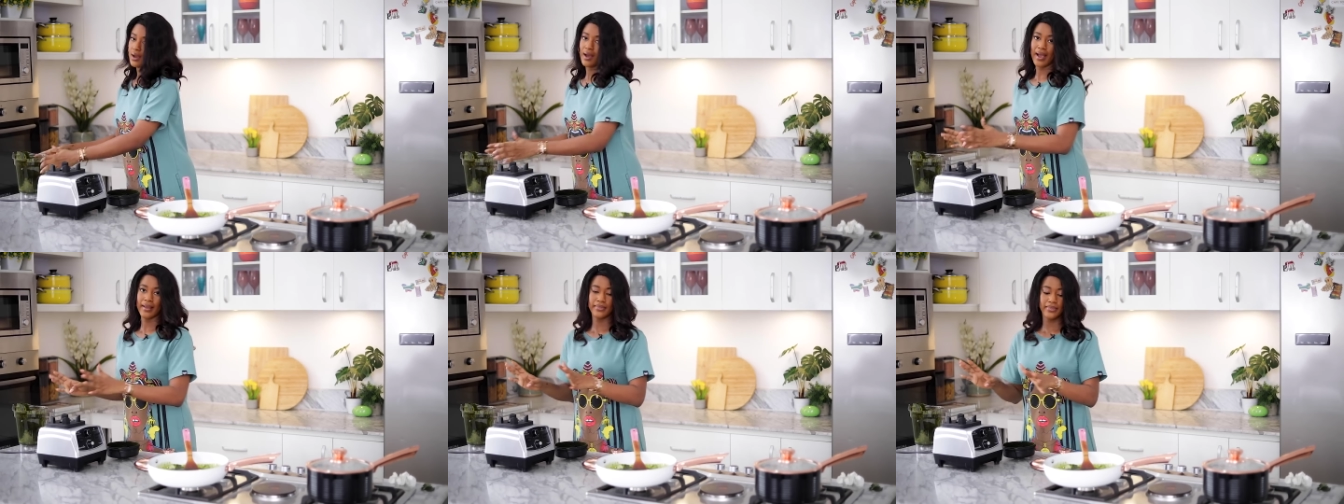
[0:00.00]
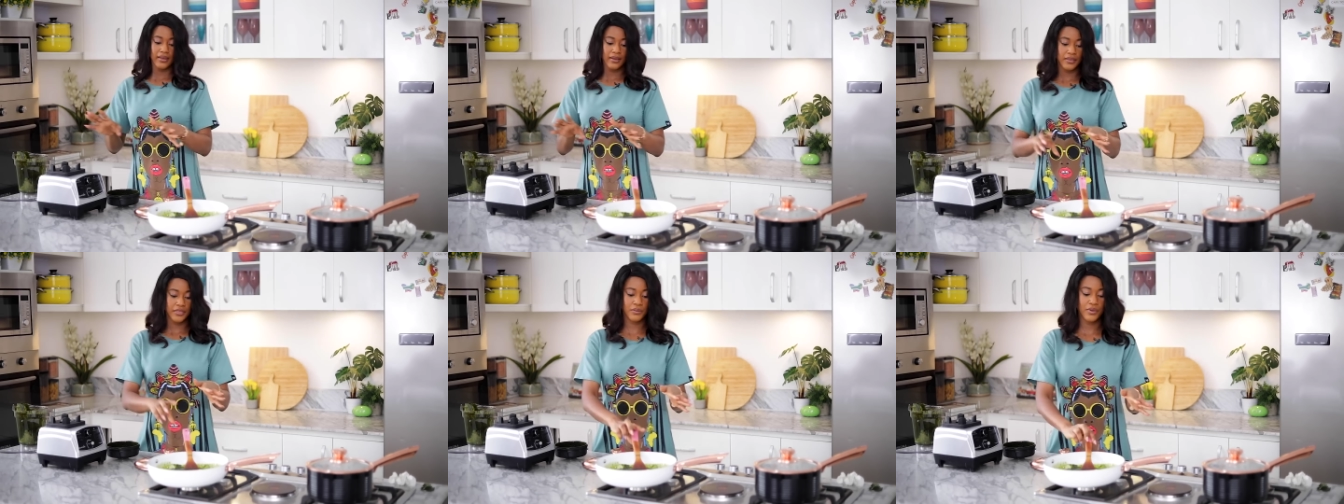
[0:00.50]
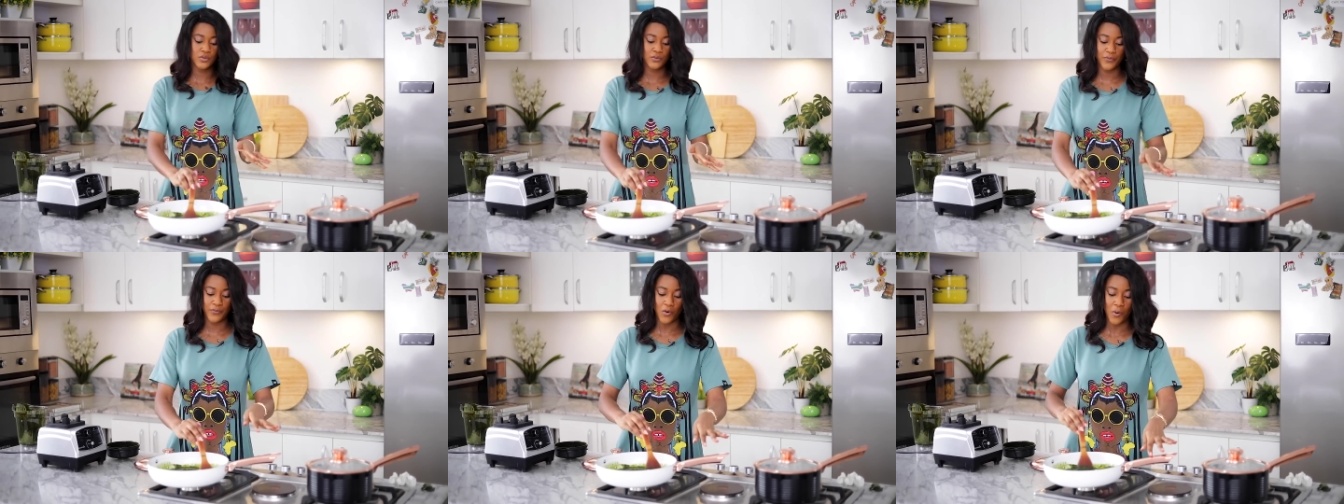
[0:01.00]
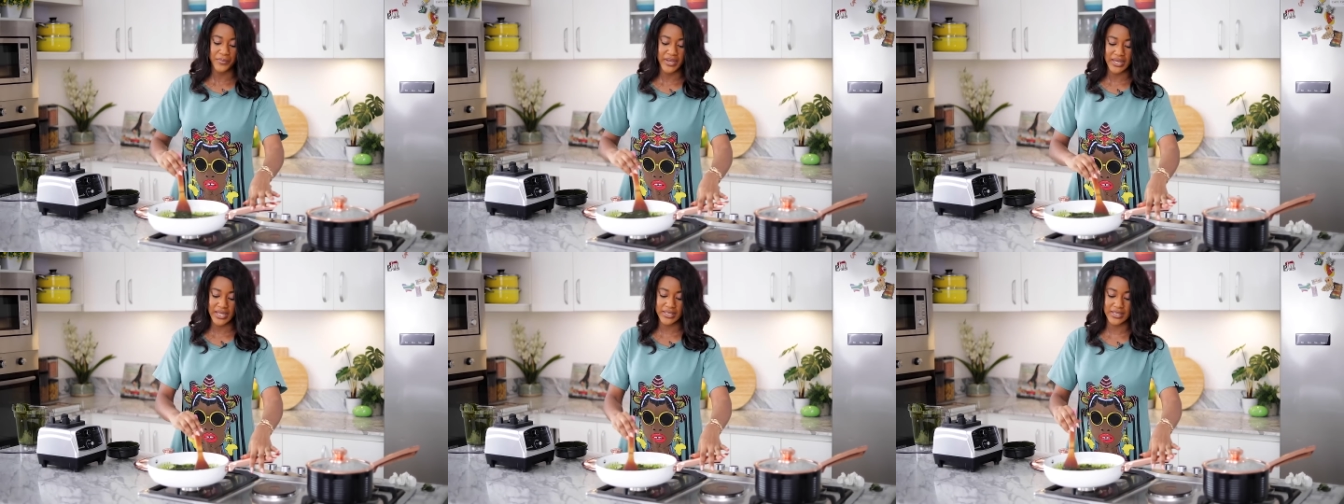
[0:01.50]
I think, three to four
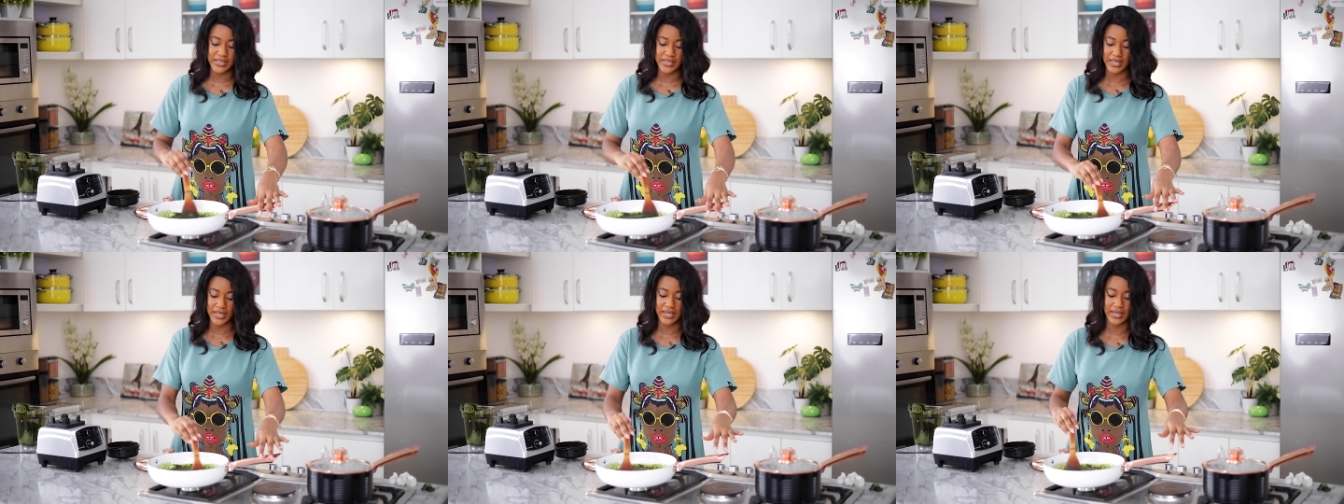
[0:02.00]
minutes,